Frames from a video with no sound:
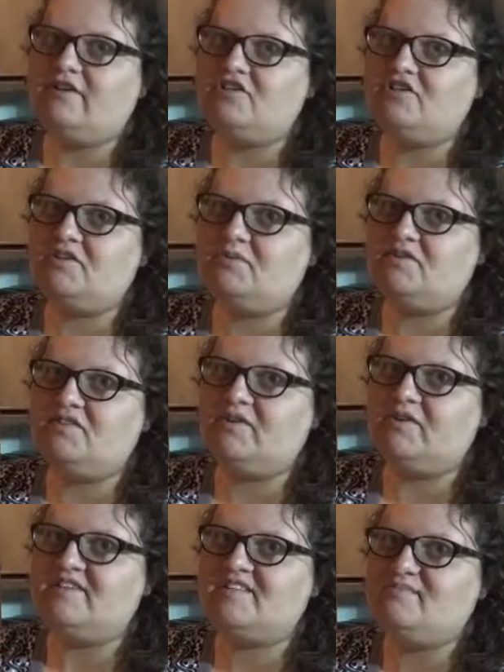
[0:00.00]
she was
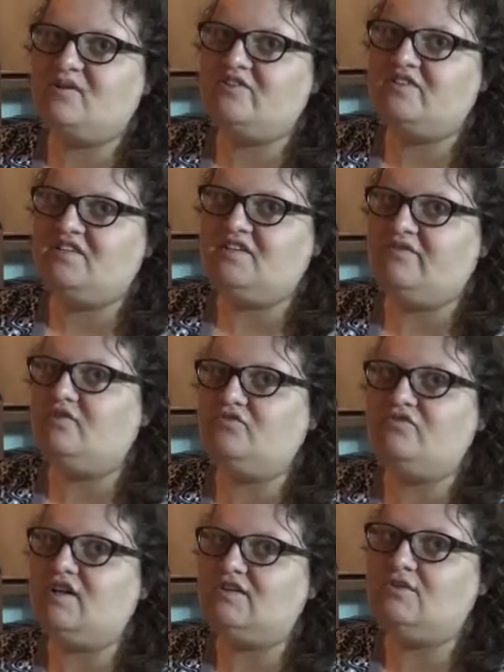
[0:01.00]
very smart and even her
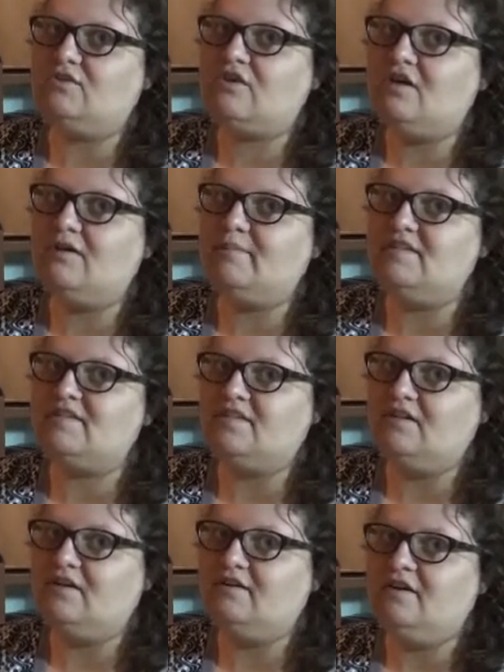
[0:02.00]
father
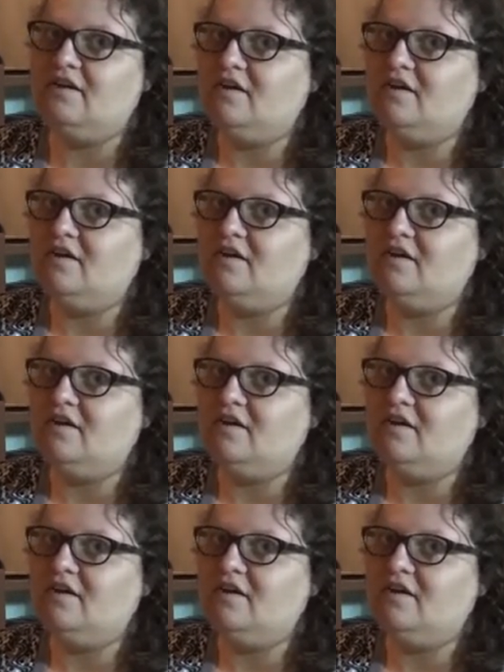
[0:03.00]
commented on